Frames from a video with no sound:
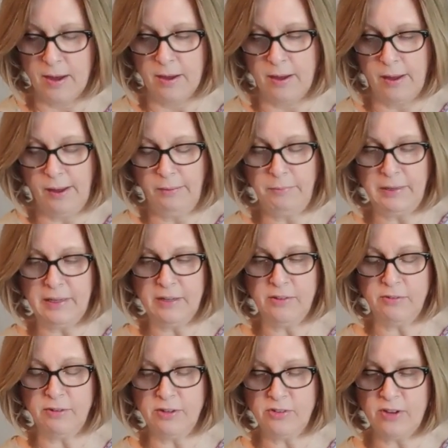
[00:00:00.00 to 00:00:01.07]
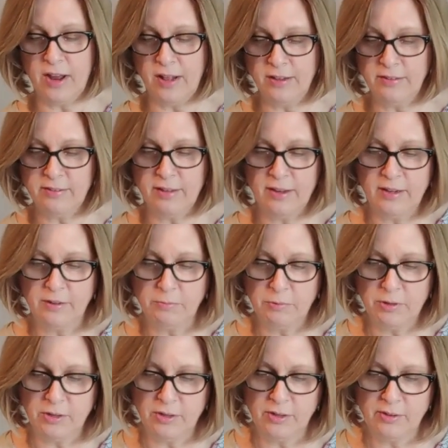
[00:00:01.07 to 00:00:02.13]
And we can do our chalice lighting
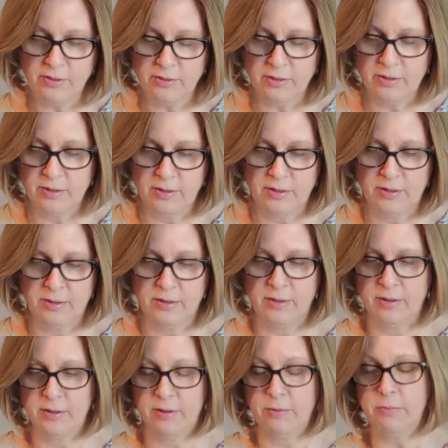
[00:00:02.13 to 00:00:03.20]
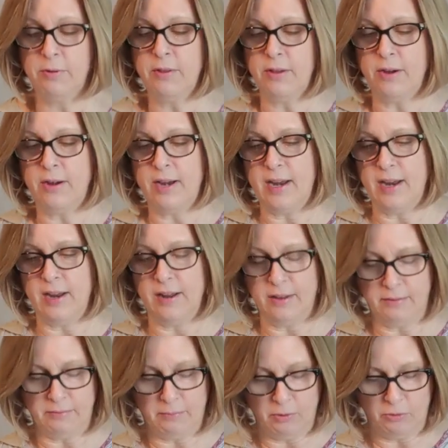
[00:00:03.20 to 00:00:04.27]
words with our
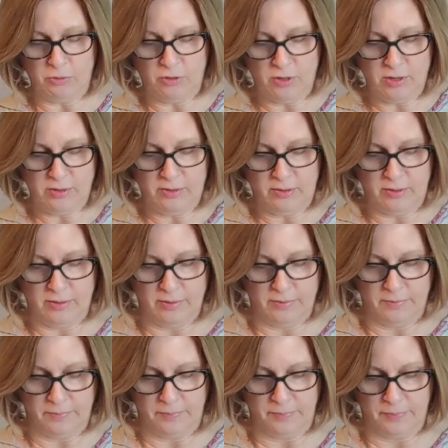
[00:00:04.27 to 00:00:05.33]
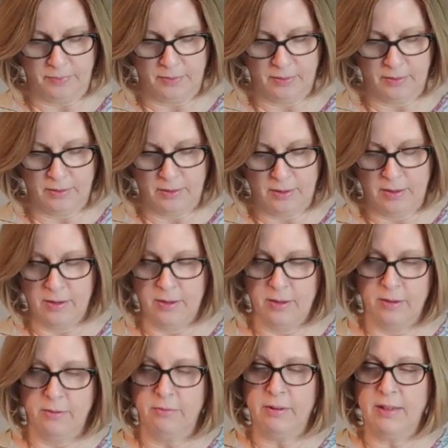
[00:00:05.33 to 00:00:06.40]
hand motions.
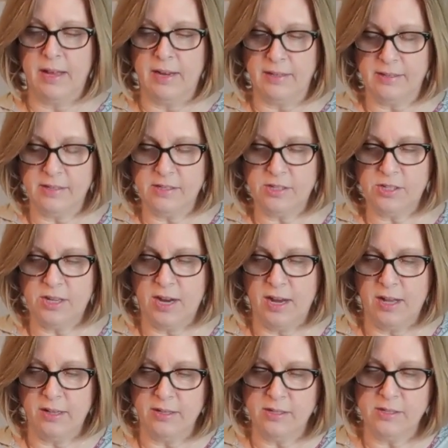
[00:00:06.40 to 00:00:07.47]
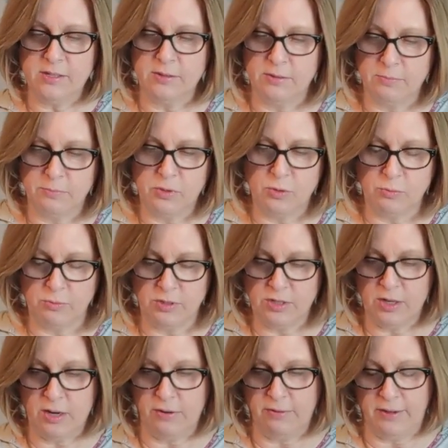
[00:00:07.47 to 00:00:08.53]
We light this chalice, which I
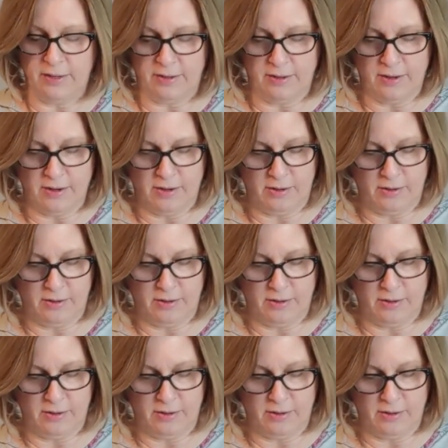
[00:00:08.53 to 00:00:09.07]
already did,